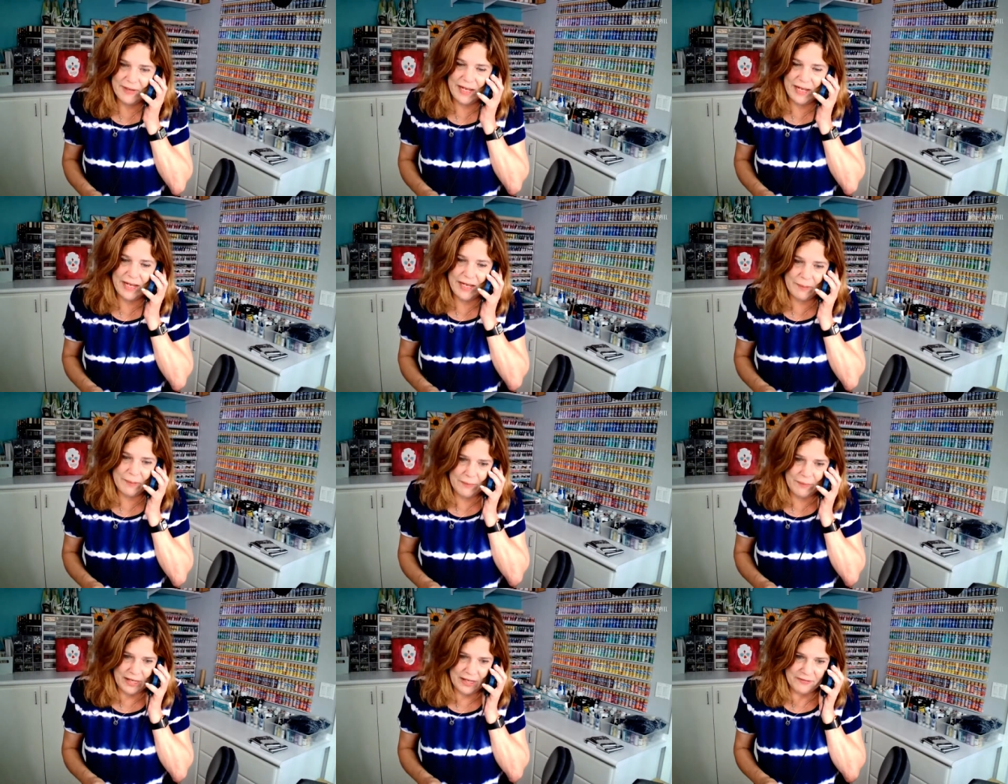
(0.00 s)
I
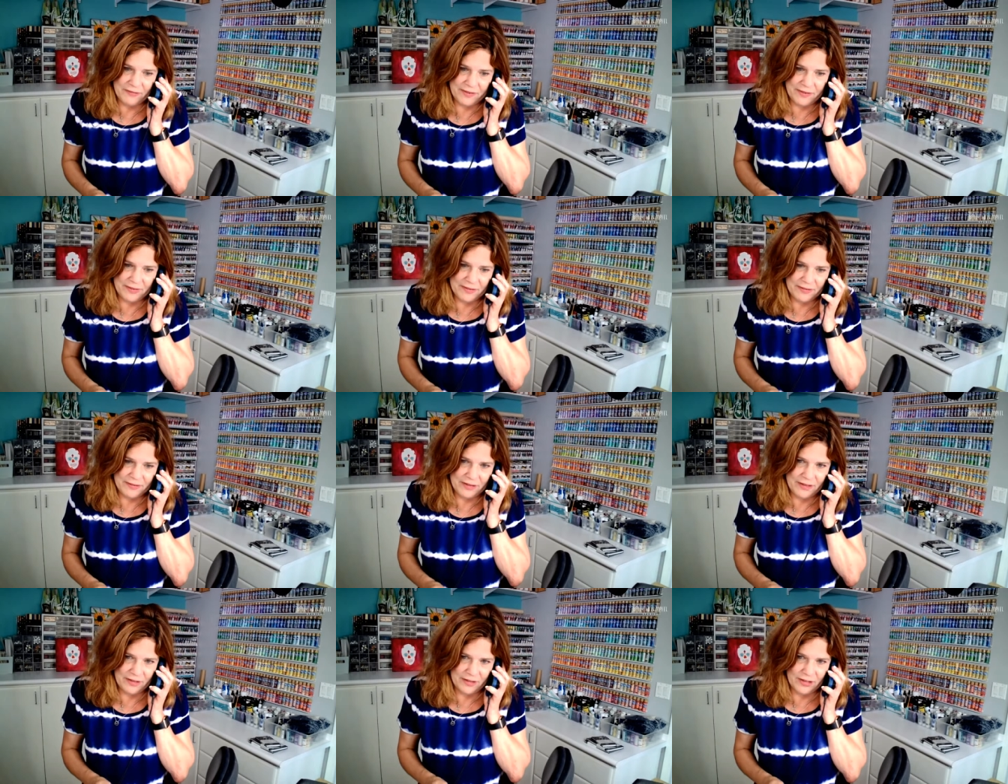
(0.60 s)
am live on
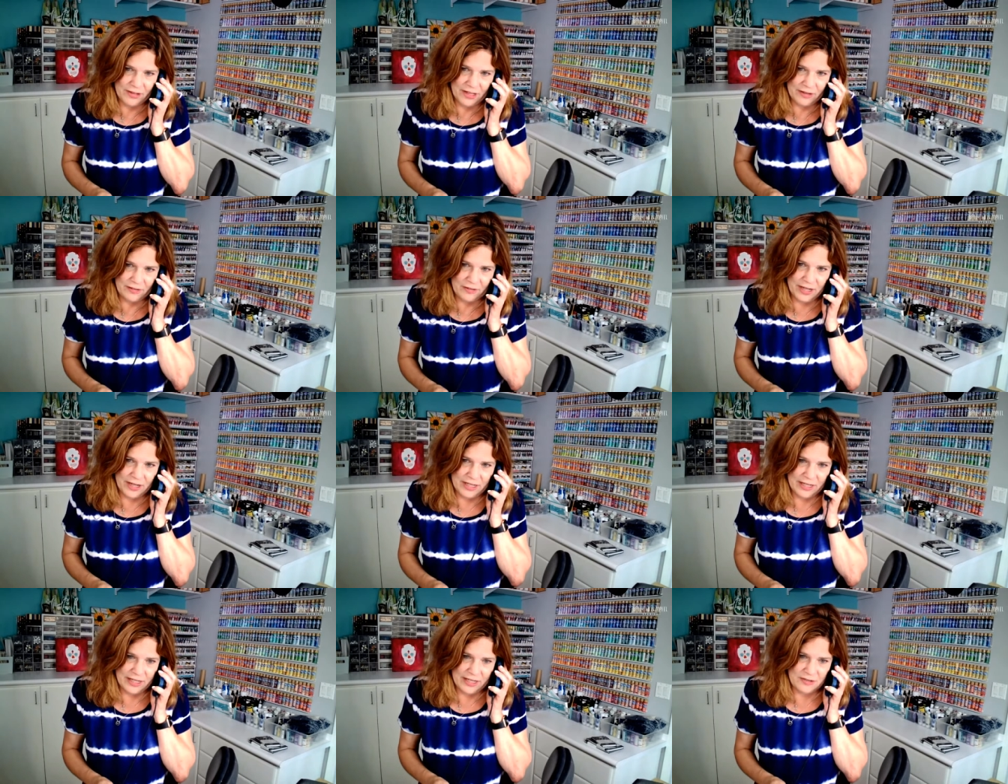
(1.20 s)
the internet
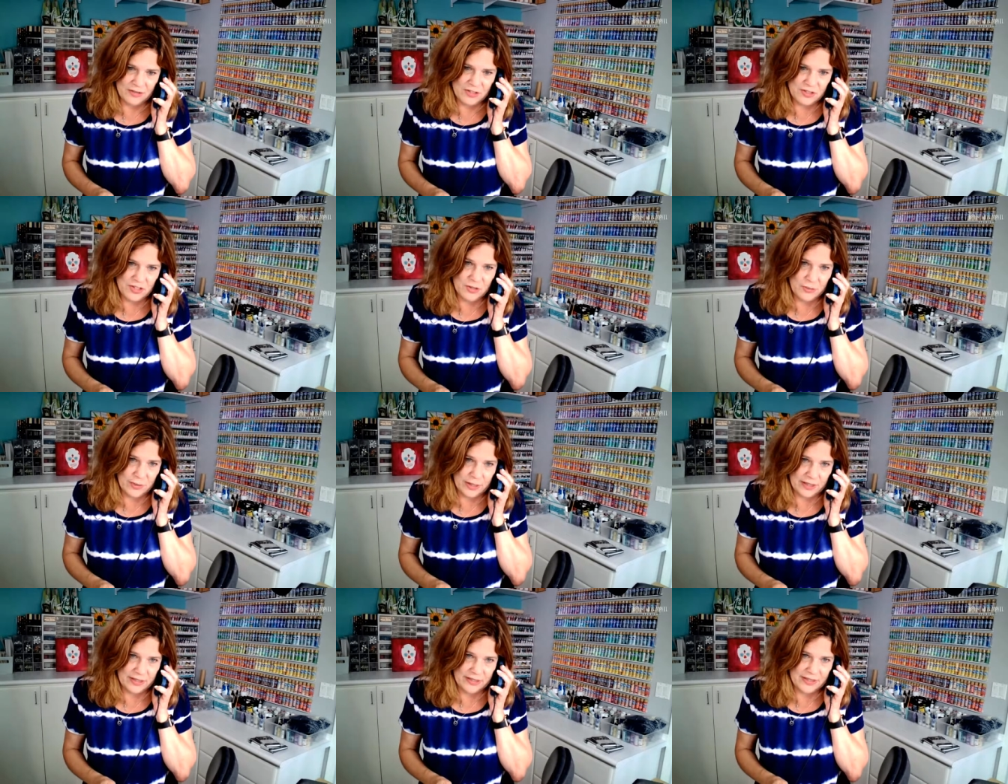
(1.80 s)
right now. Do you
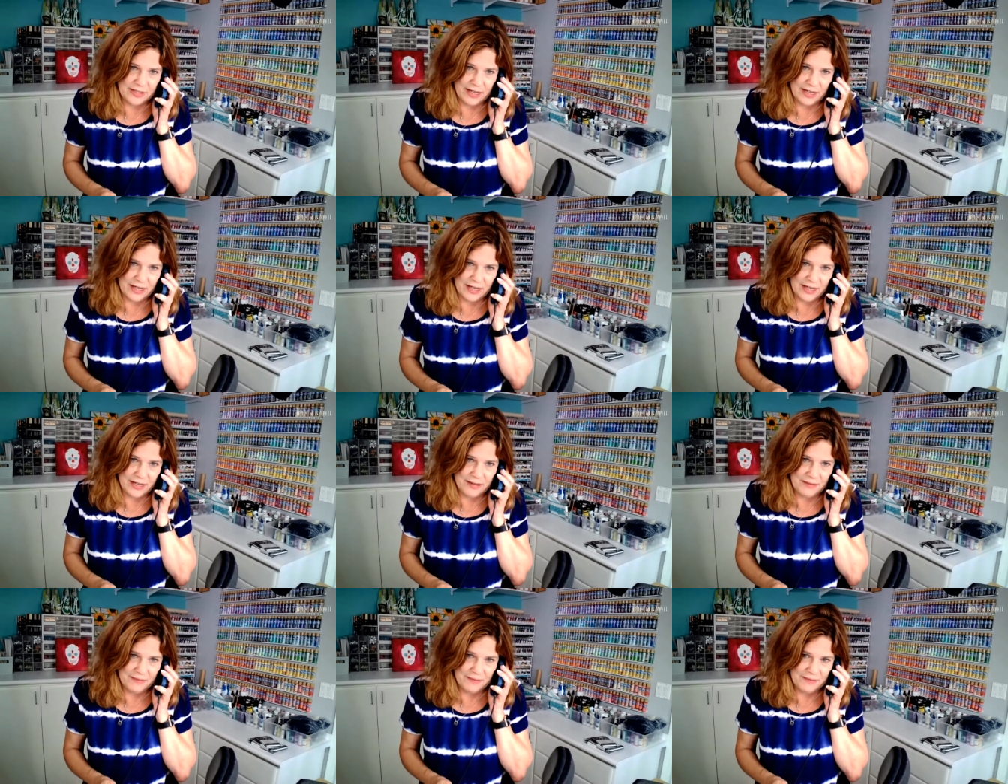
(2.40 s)
want to say
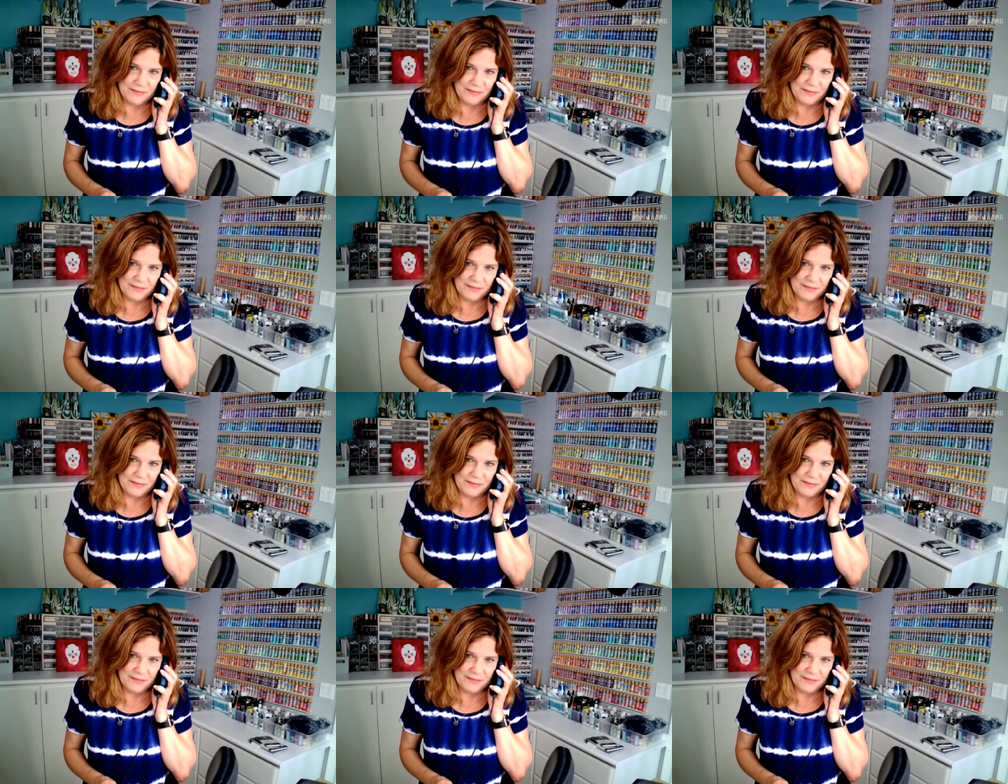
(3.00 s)
hi?